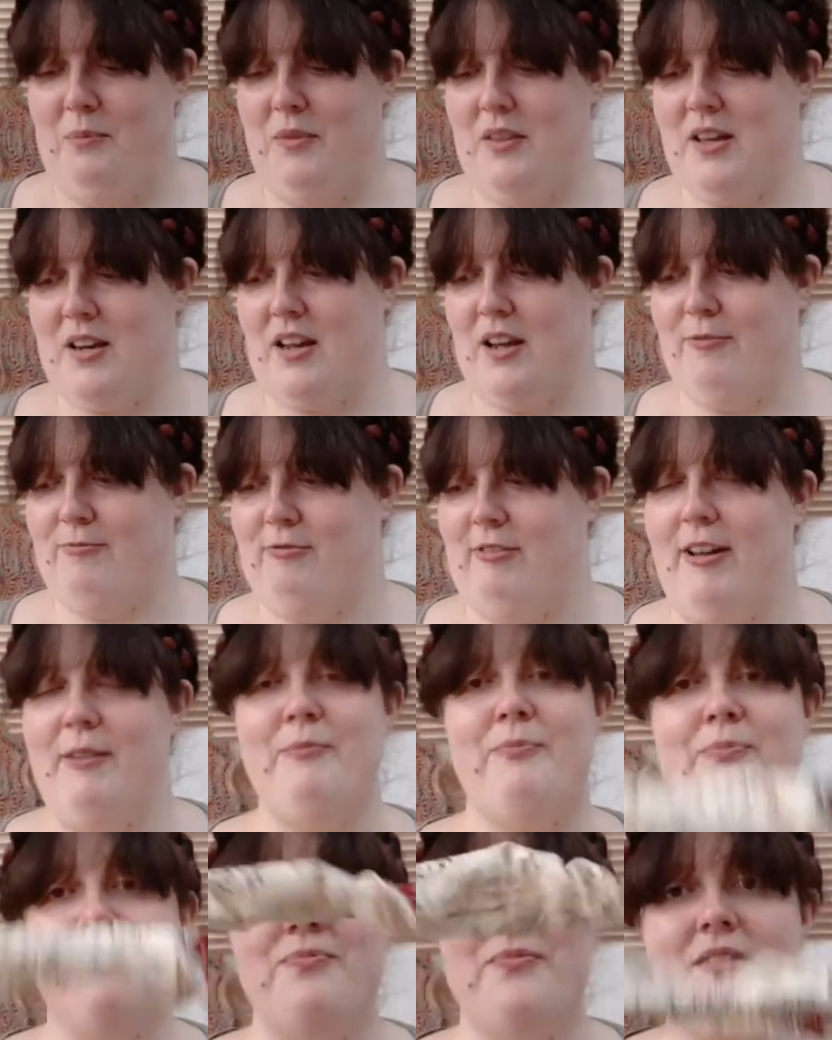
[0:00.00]
that cover it.
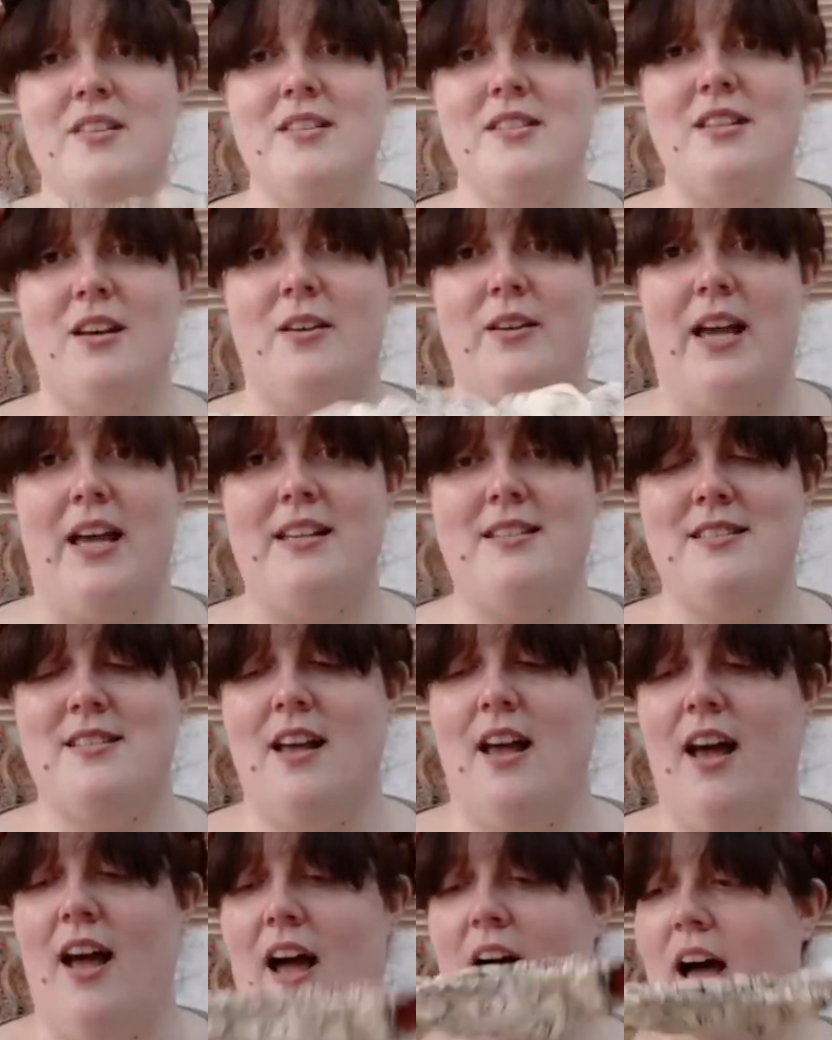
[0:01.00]
So yes,
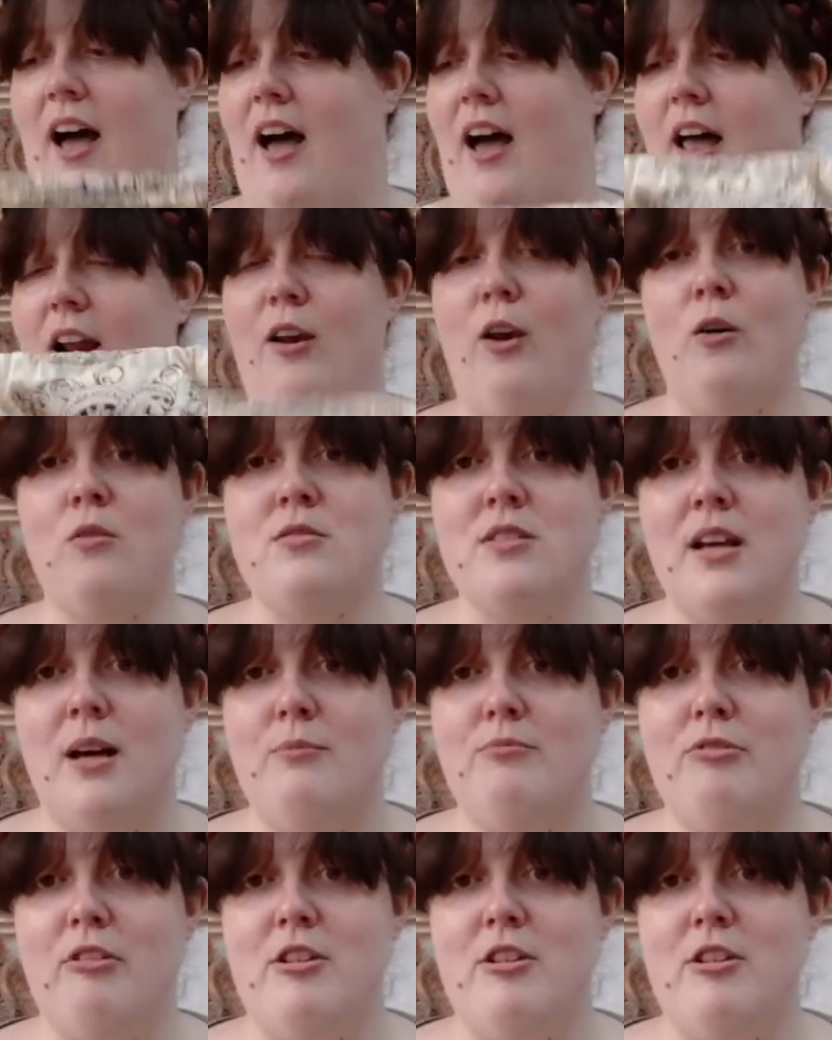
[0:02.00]
long-term